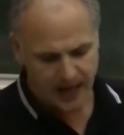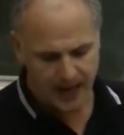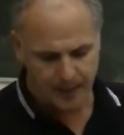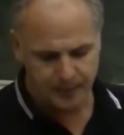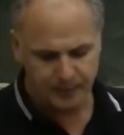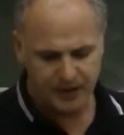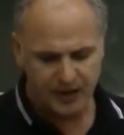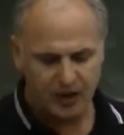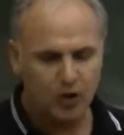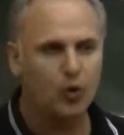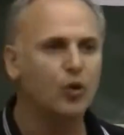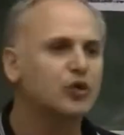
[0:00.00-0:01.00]
Um,
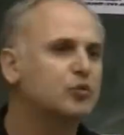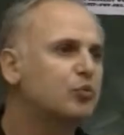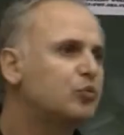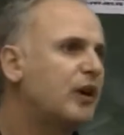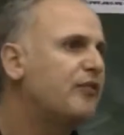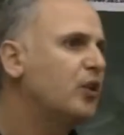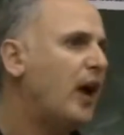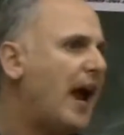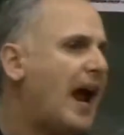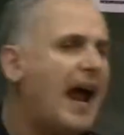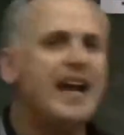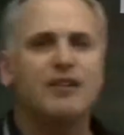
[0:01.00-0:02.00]
of course, revolu-
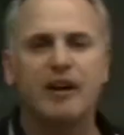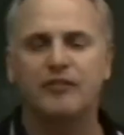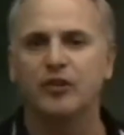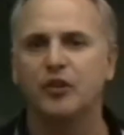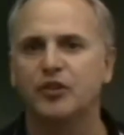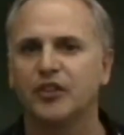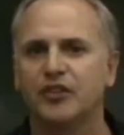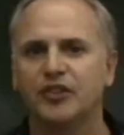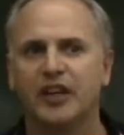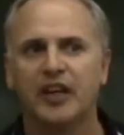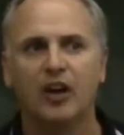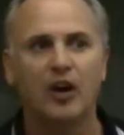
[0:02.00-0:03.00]
any
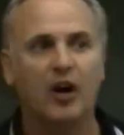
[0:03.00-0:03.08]
revolutions,